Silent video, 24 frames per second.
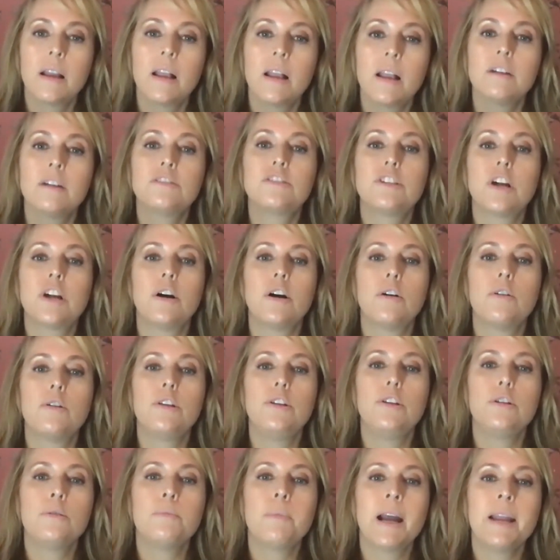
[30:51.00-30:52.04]
So
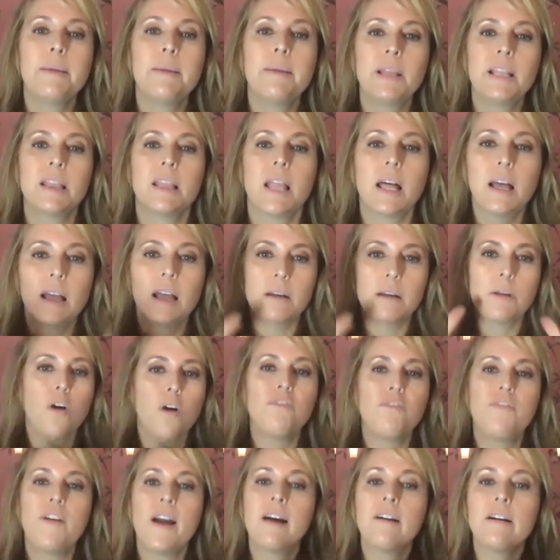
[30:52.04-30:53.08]
you might be,
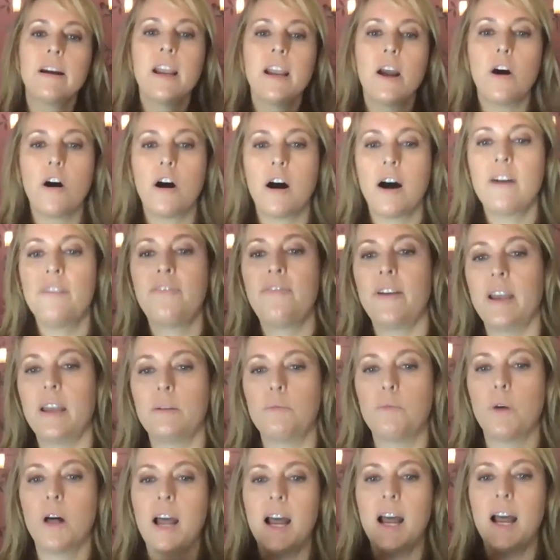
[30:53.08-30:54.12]
very
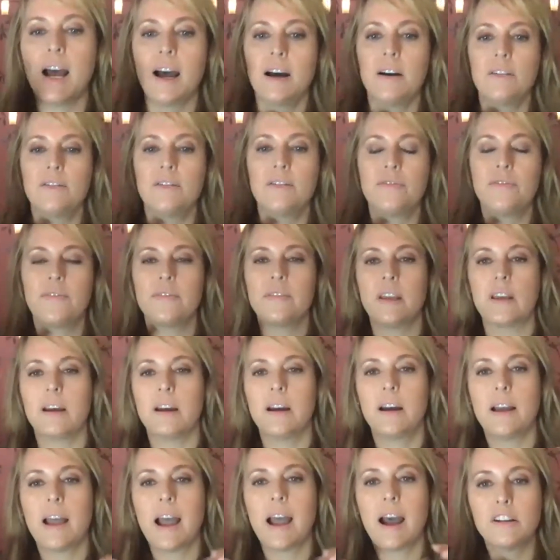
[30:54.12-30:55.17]
often we'll have
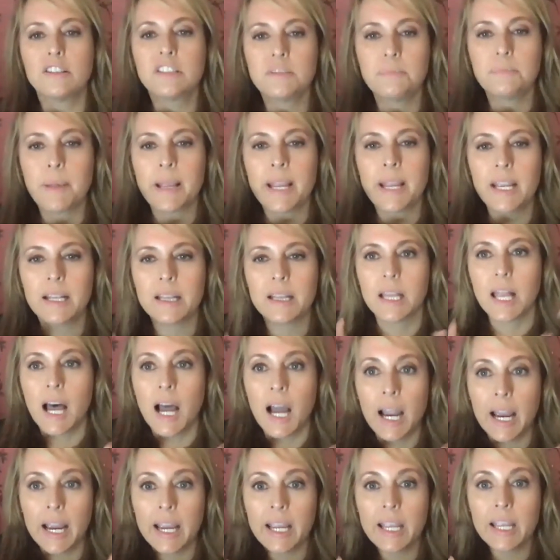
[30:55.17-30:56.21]
the housemate
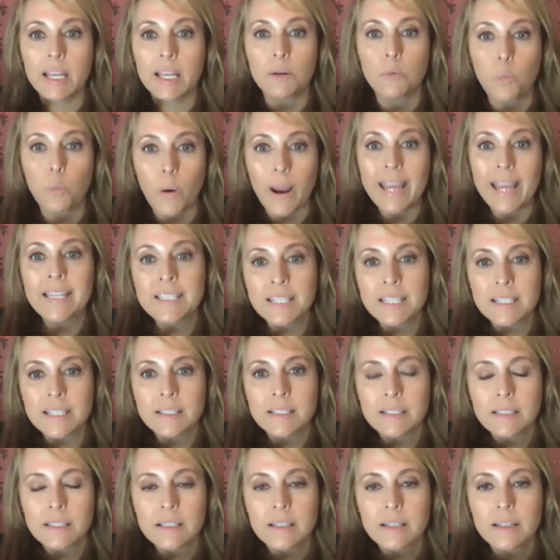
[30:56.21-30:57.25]
lying in wait
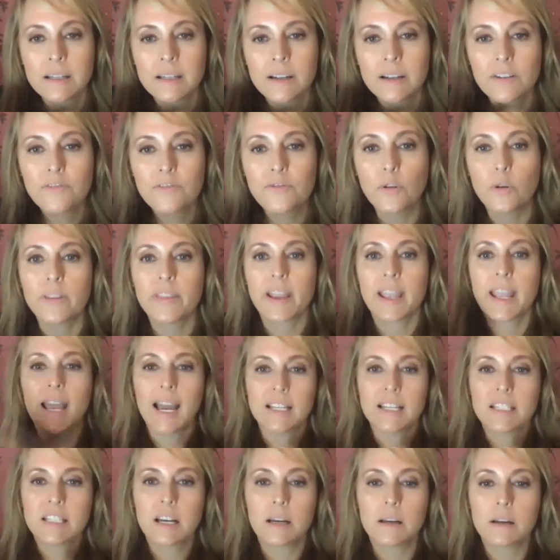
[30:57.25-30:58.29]
for the
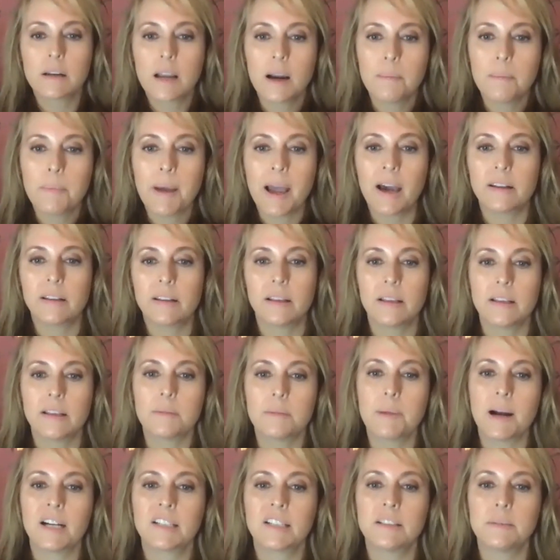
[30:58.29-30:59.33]
cat to come out of the litter
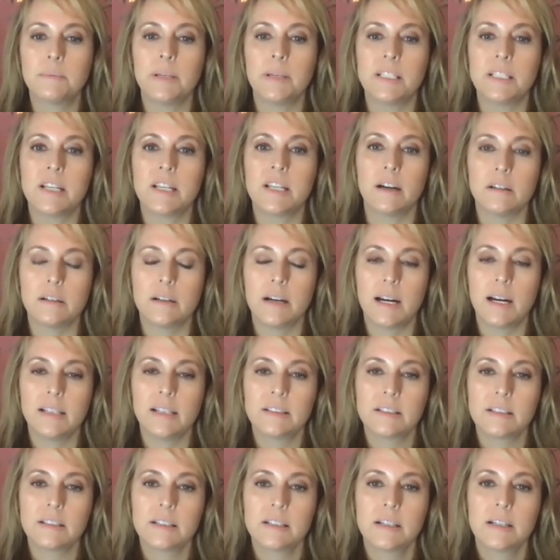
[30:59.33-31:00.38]
box and be
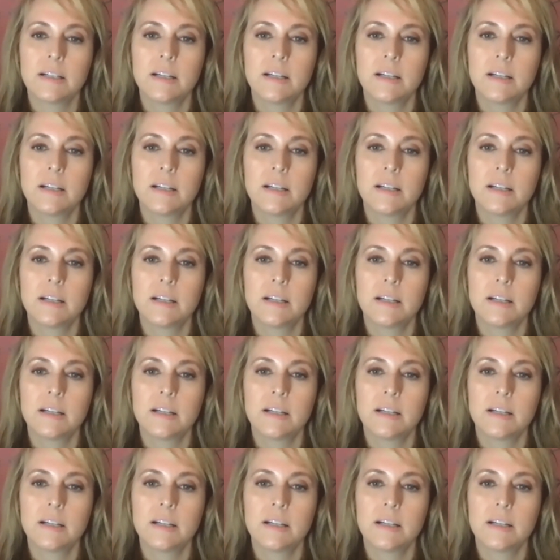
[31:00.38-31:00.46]
terrorized.